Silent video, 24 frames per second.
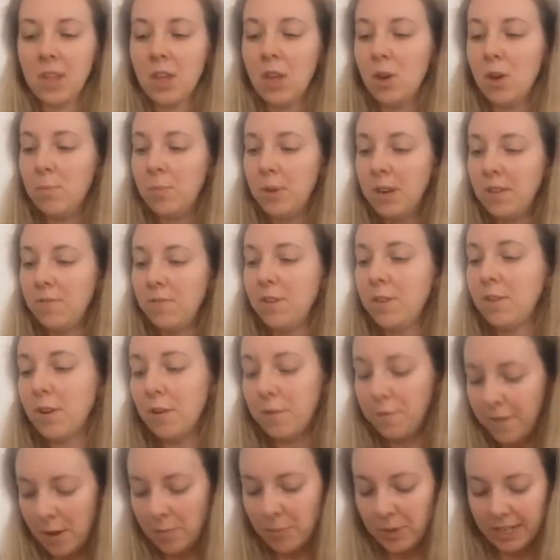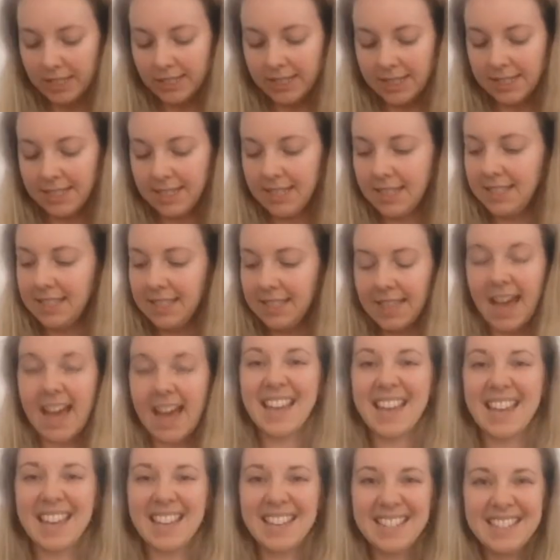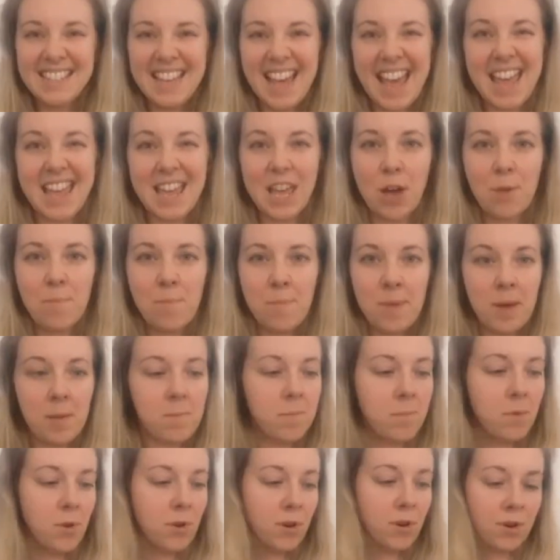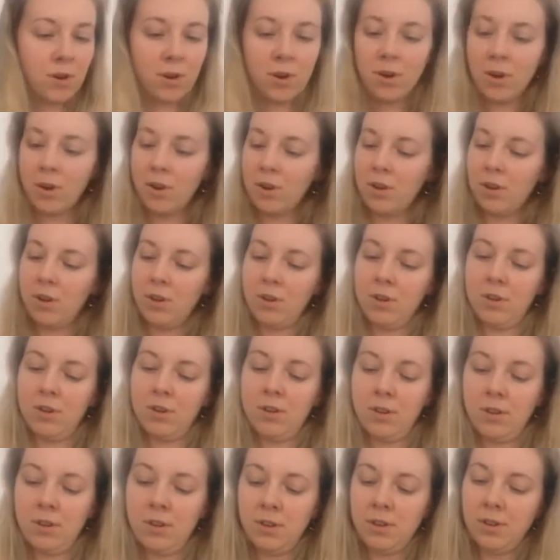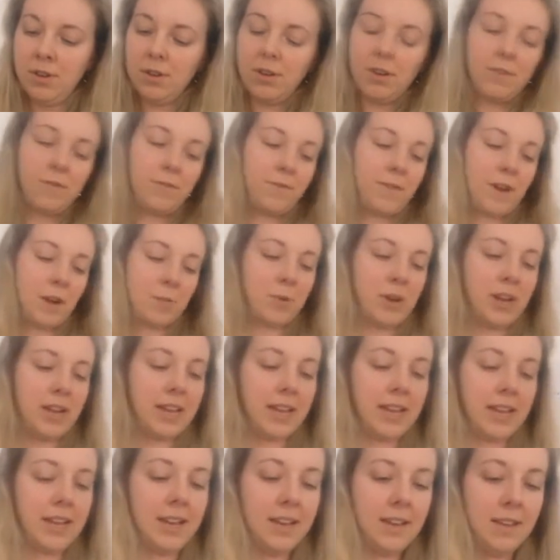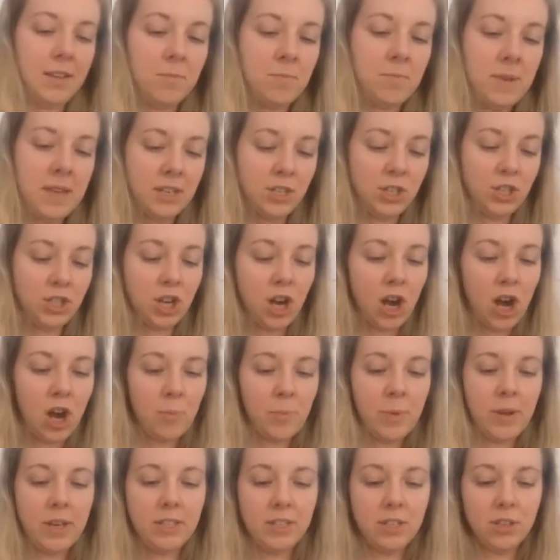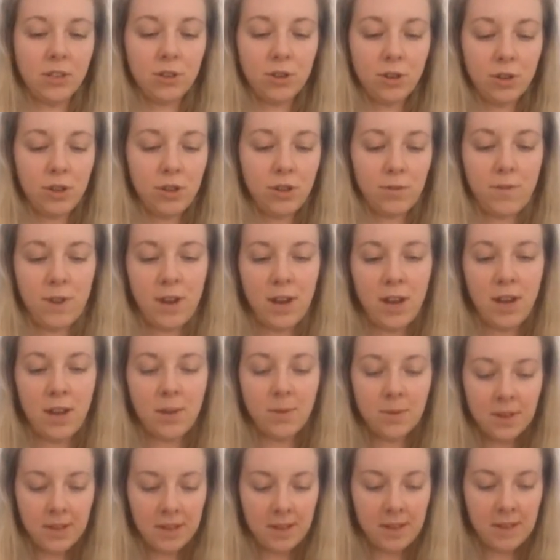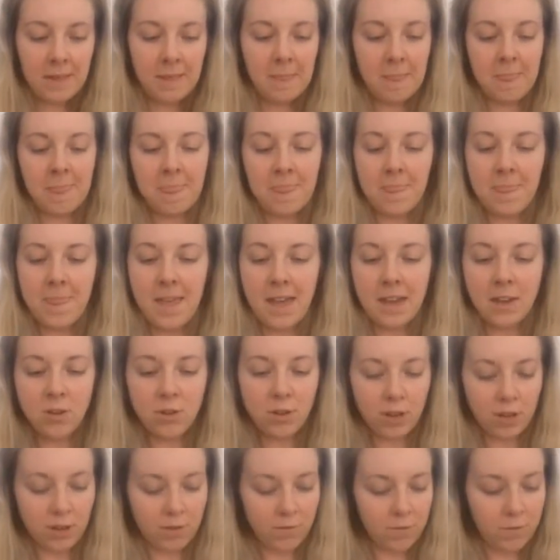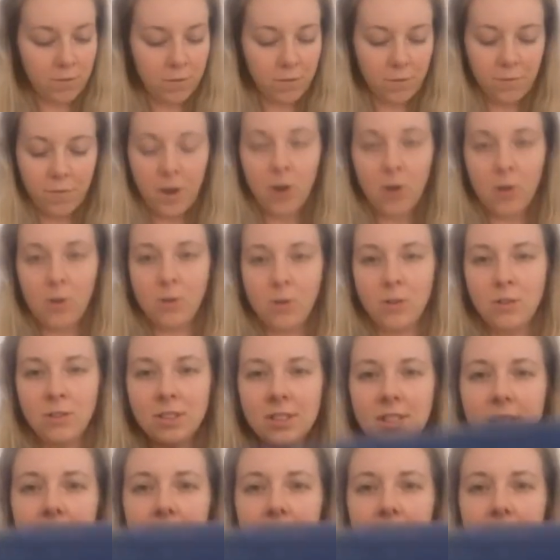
But if you've got fabric scissors that can take a bit more fabric, a bit sharper to cut through, then you can fold,